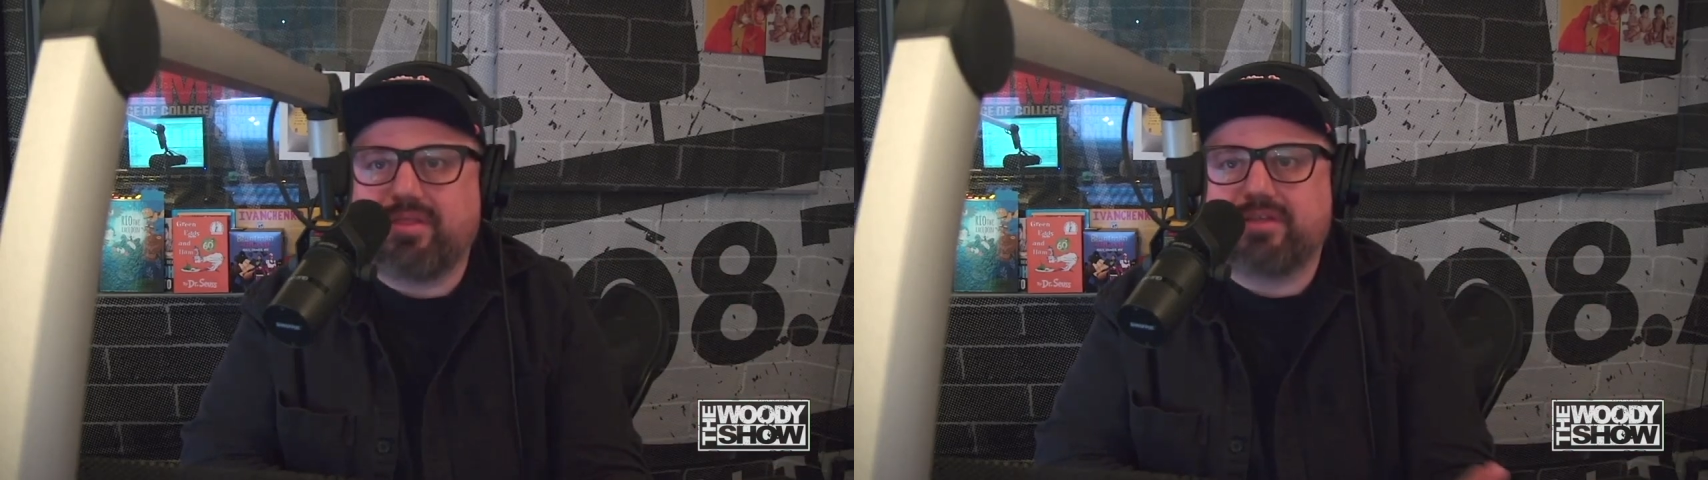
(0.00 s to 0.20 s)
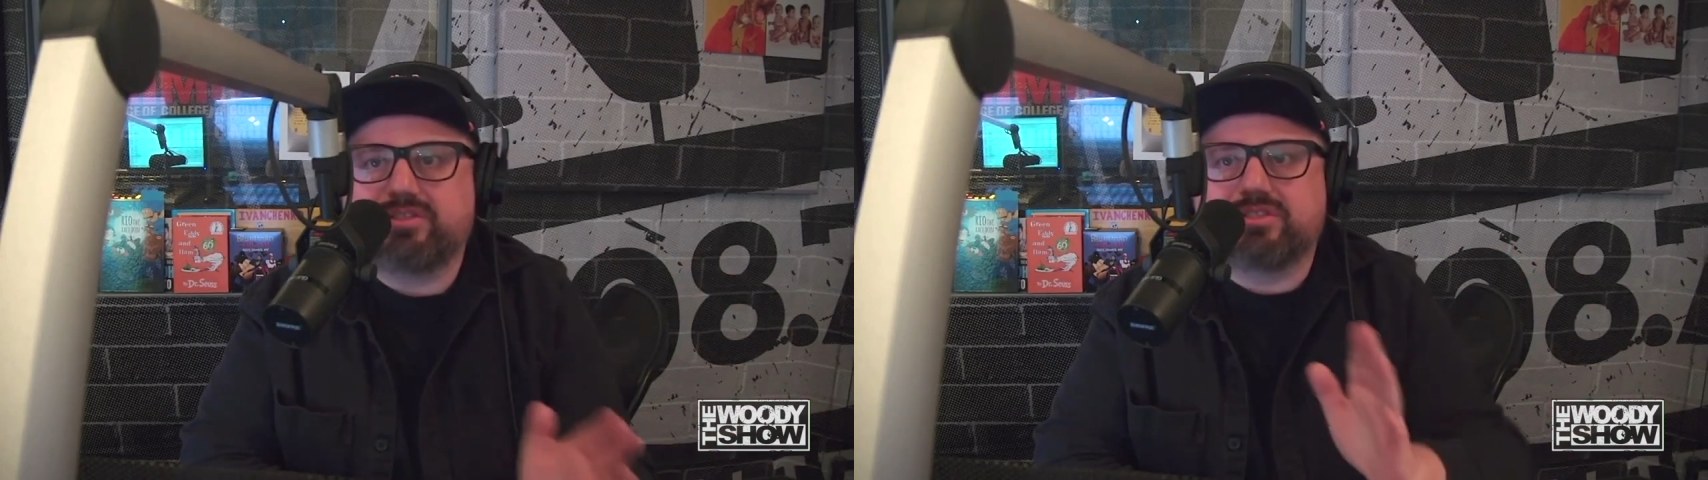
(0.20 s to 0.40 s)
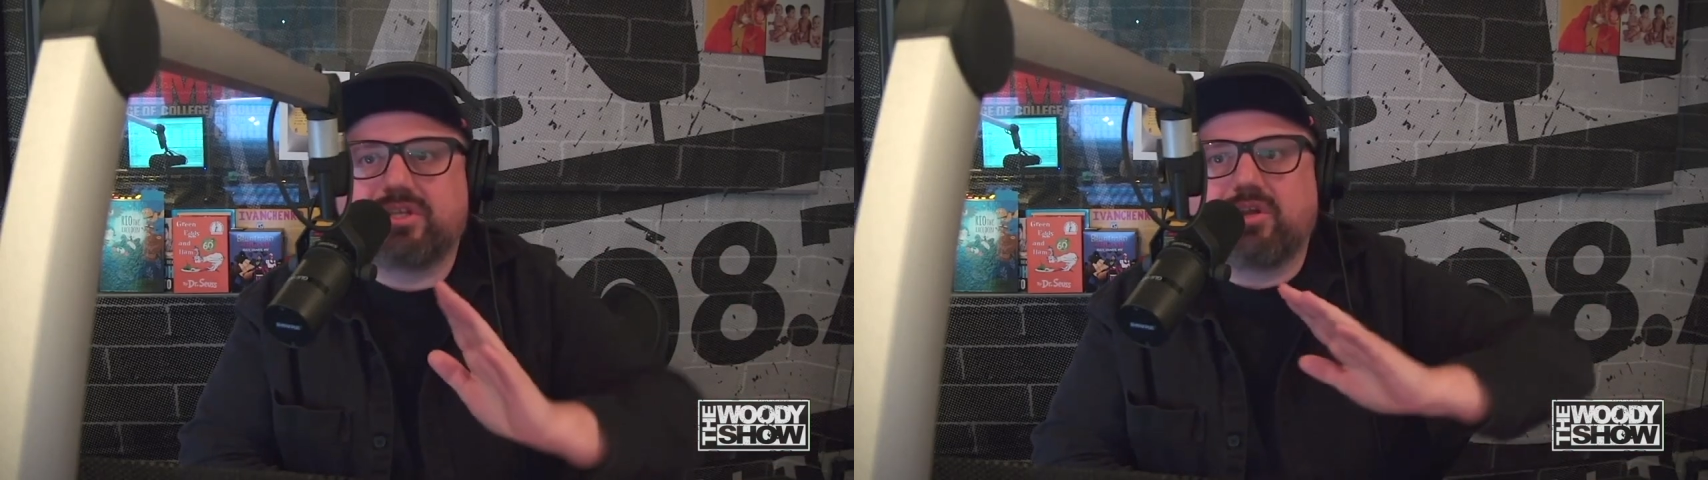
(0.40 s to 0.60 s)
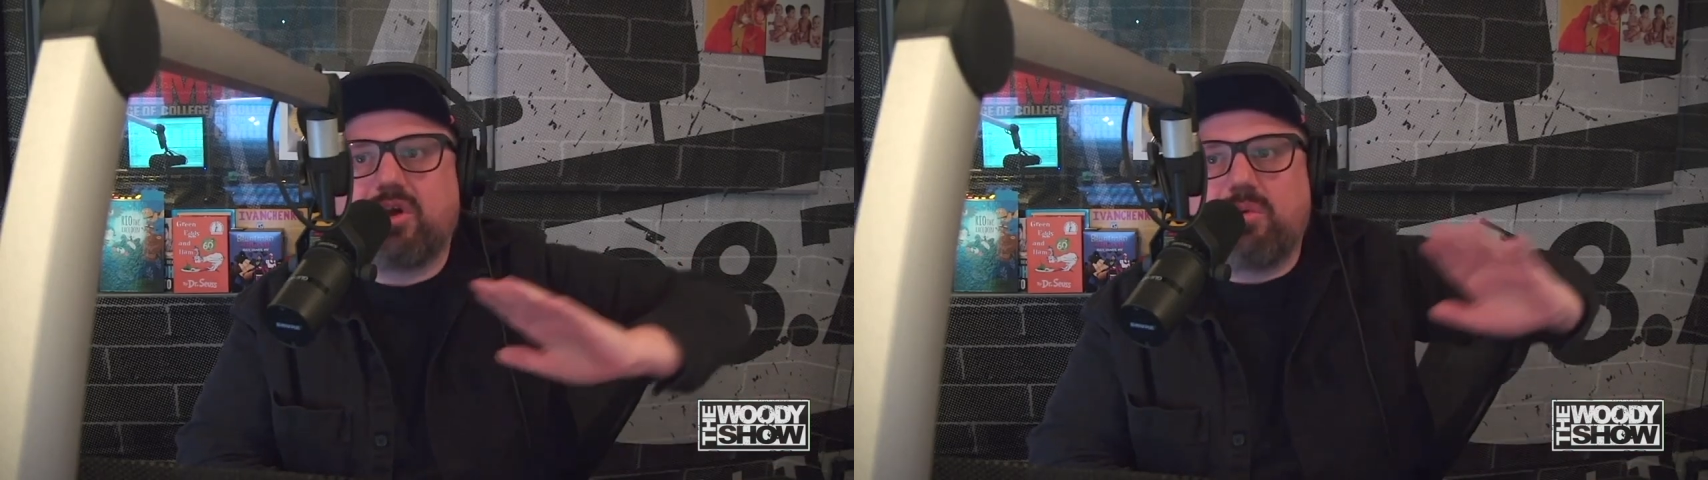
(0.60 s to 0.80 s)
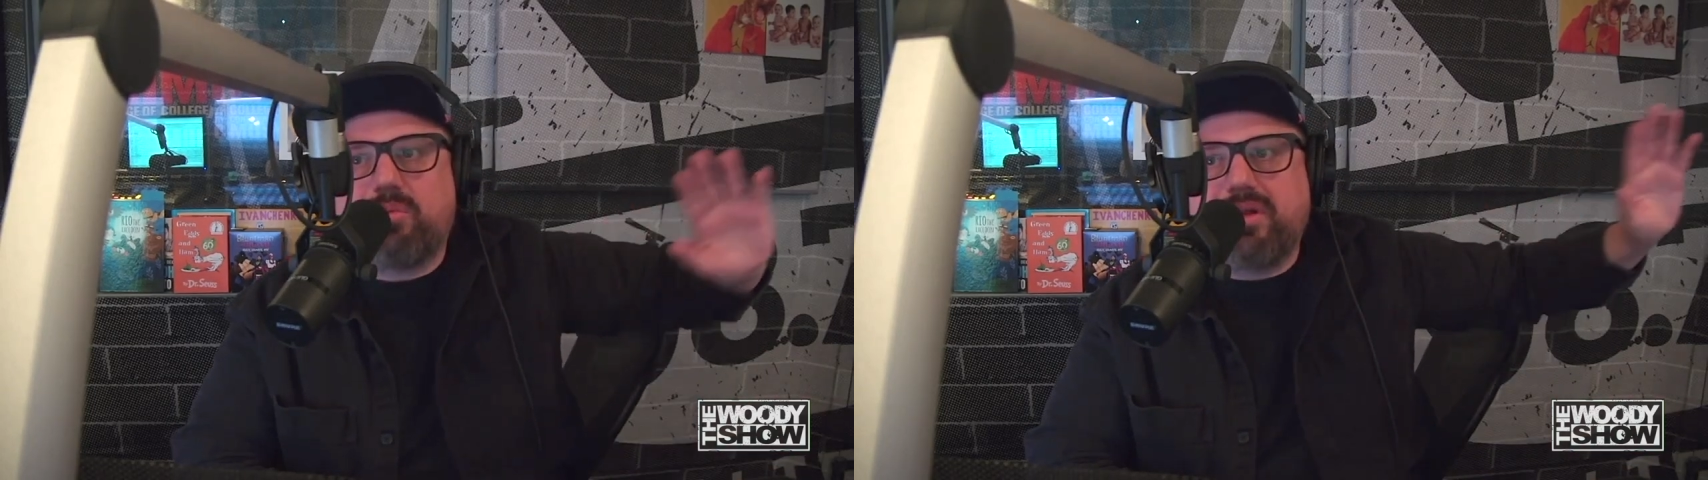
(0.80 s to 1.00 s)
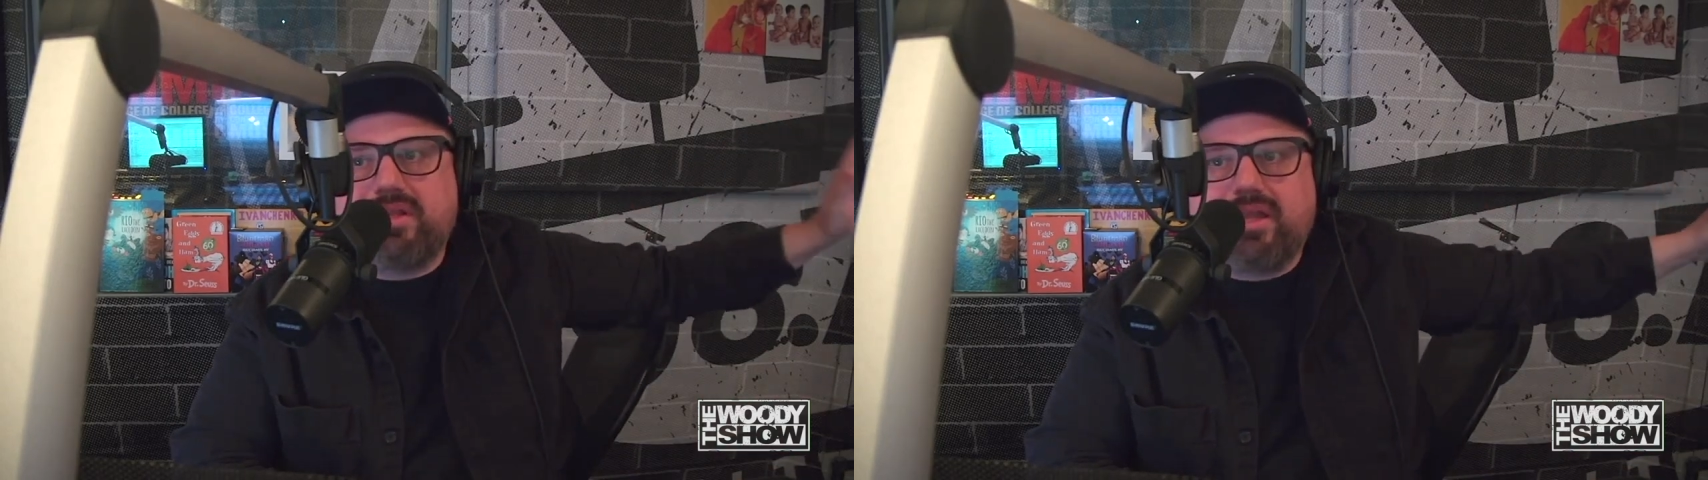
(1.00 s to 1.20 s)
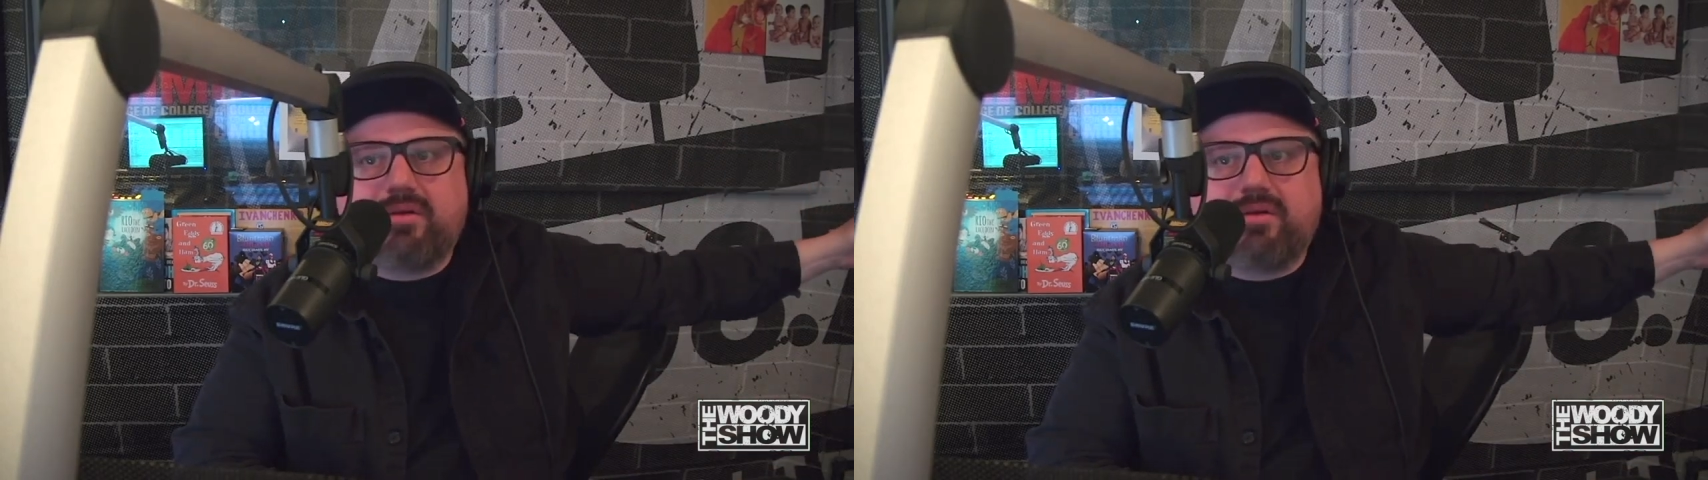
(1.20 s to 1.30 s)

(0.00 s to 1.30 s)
and then she's going to go relay